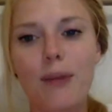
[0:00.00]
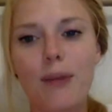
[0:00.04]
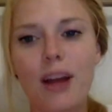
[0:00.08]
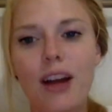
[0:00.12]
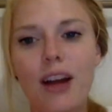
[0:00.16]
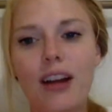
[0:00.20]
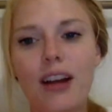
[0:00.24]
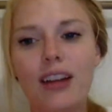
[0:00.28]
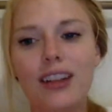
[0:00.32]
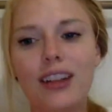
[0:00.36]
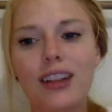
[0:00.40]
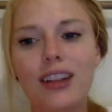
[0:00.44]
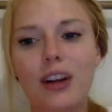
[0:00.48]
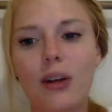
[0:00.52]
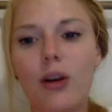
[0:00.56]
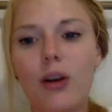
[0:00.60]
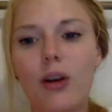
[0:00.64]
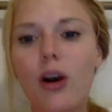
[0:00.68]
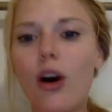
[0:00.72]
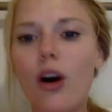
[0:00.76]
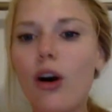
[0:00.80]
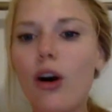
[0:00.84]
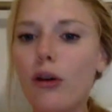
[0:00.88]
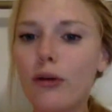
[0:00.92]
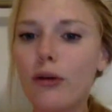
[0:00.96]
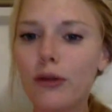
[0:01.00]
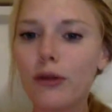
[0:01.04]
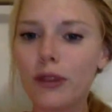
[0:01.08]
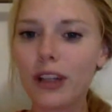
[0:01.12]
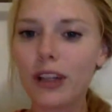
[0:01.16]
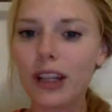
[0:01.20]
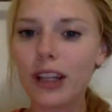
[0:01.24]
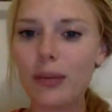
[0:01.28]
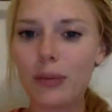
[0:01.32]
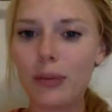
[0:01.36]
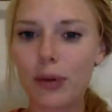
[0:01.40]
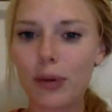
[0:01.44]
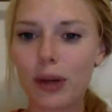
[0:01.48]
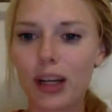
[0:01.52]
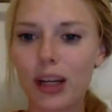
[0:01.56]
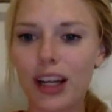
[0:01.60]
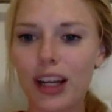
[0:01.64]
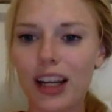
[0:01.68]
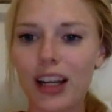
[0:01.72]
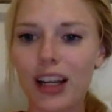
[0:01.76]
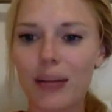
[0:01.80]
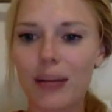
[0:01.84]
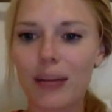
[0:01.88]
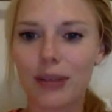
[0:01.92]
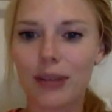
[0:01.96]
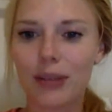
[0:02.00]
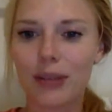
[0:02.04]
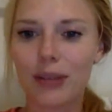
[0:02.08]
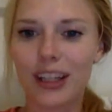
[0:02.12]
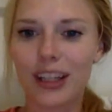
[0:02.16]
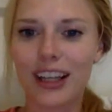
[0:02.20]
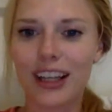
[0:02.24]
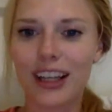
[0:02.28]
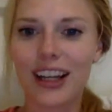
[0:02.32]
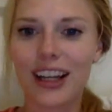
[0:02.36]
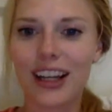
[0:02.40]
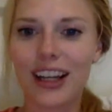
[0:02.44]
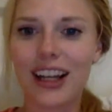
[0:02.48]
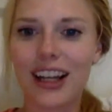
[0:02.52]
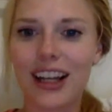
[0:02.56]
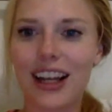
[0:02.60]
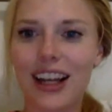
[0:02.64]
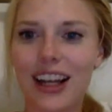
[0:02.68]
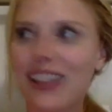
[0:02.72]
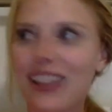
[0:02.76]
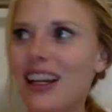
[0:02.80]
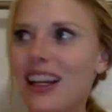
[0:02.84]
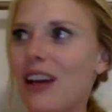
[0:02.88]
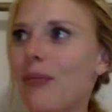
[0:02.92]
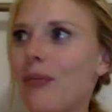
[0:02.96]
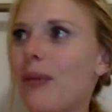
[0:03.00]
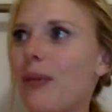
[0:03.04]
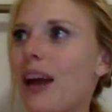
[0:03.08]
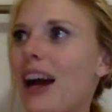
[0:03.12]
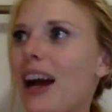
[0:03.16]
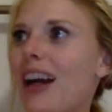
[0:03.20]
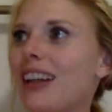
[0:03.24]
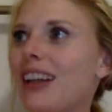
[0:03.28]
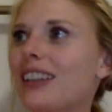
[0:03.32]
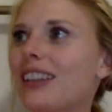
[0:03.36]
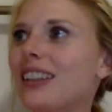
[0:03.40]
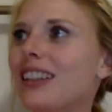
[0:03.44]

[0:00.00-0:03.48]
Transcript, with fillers: you know, hopefully pretty complete and like down packed.